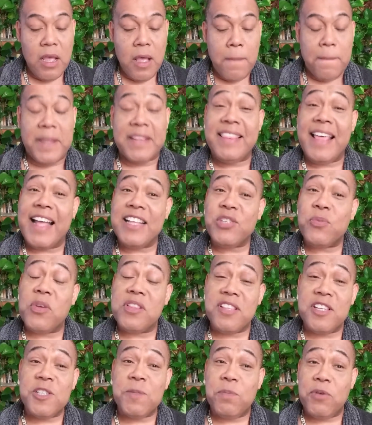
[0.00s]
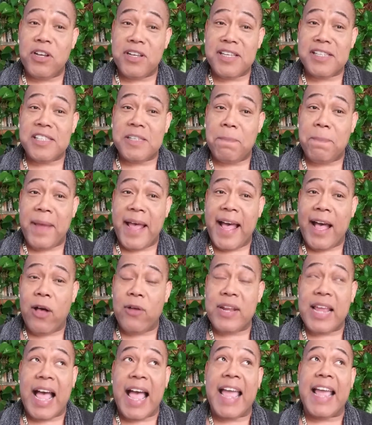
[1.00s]
But that's what this book is
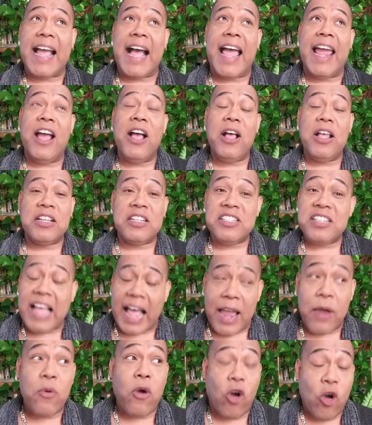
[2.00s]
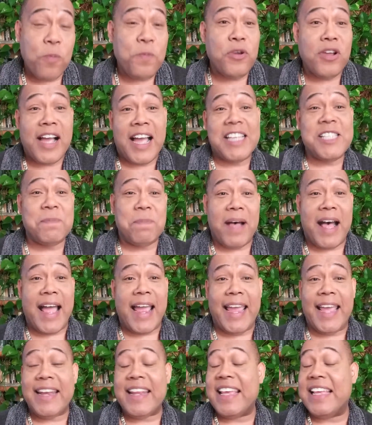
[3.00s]
about. I hope you guys
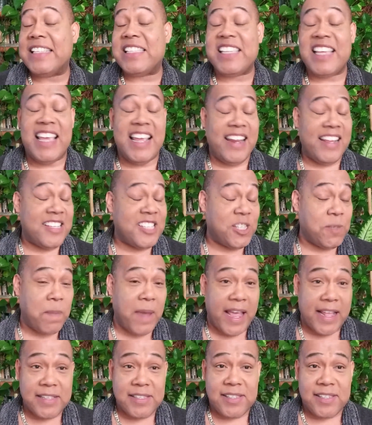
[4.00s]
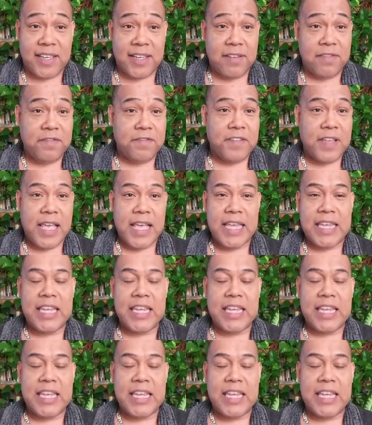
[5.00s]
buy it. It's inexpensive.